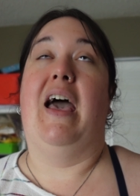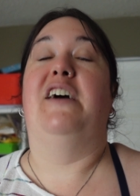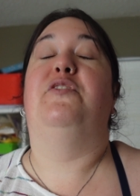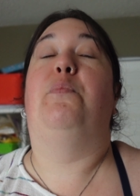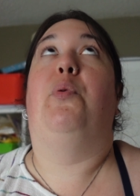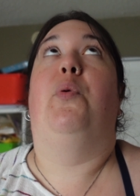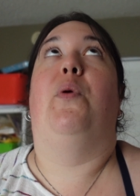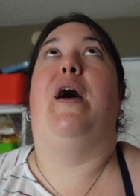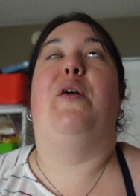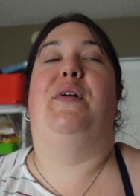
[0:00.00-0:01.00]
as
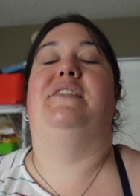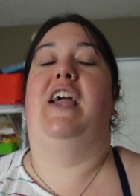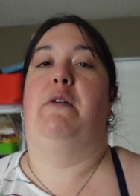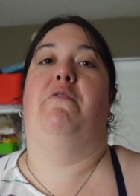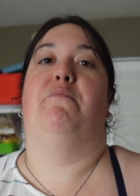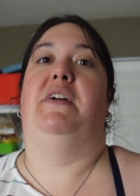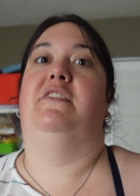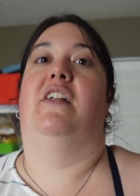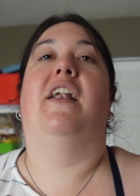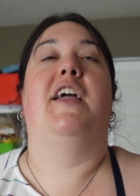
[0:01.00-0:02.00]
proud as I am of my
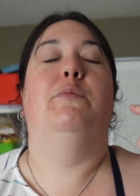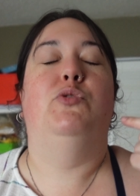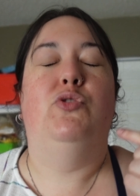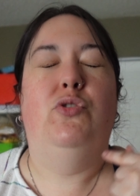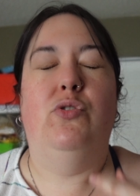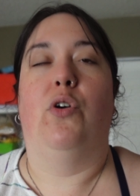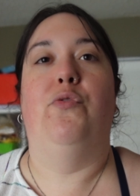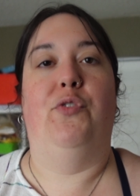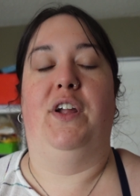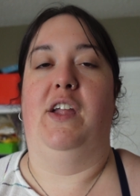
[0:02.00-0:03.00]
son, and I am so
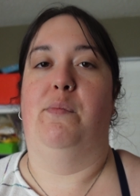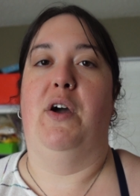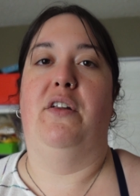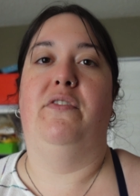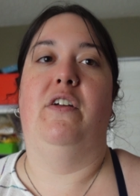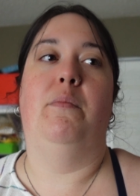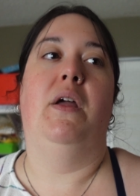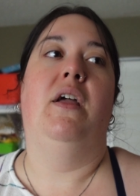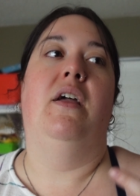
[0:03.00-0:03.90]
freaking proud of him,